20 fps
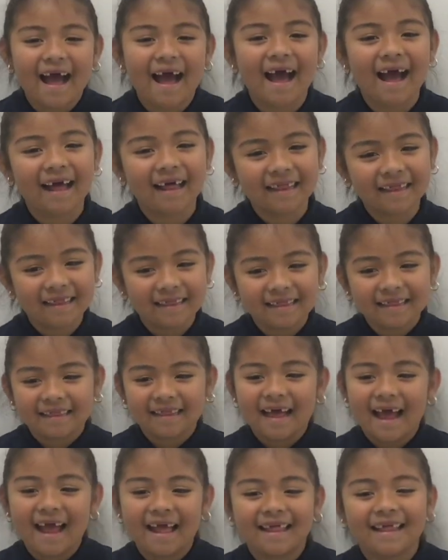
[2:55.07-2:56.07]
I,
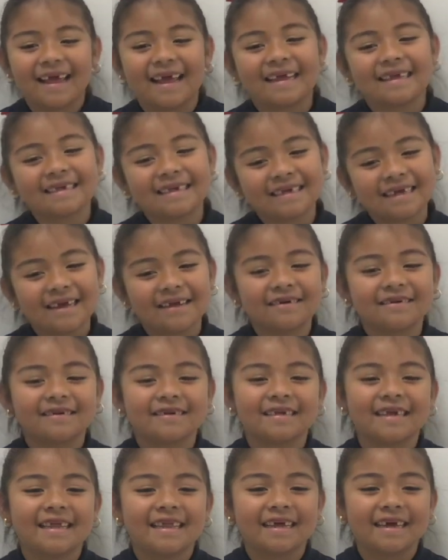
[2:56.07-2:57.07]
I like
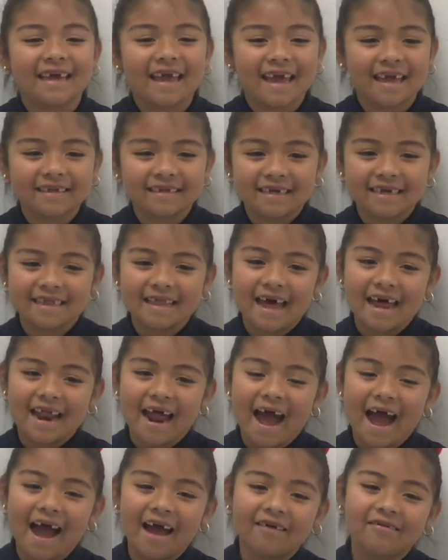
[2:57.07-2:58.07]
Skittles and the candy that
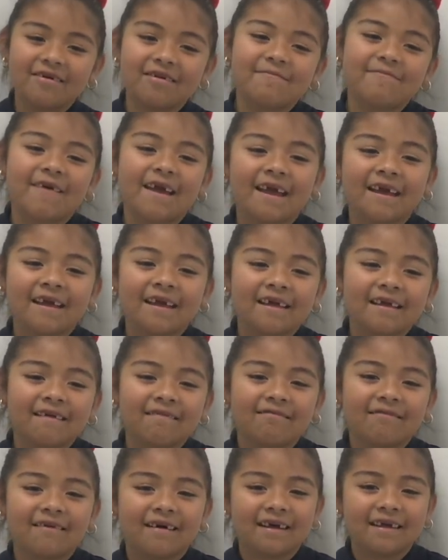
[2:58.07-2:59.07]
I would make
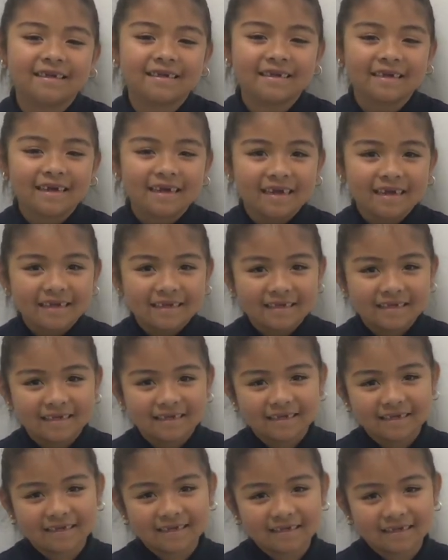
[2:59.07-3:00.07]
was
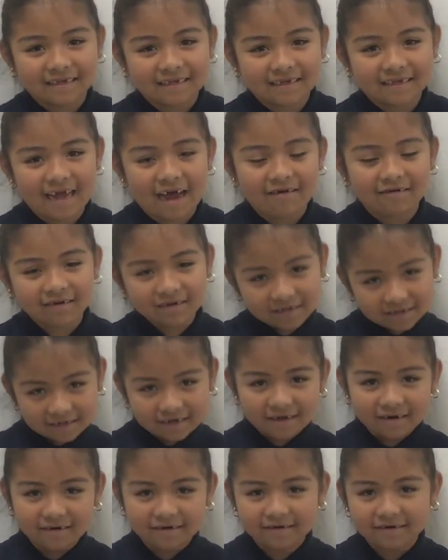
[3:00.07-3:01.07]
sour
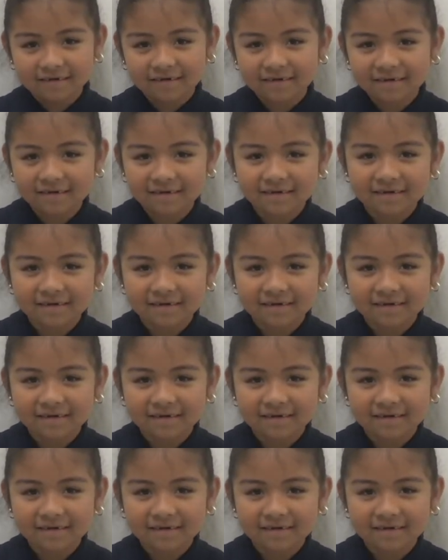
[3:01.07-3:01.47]
Skittles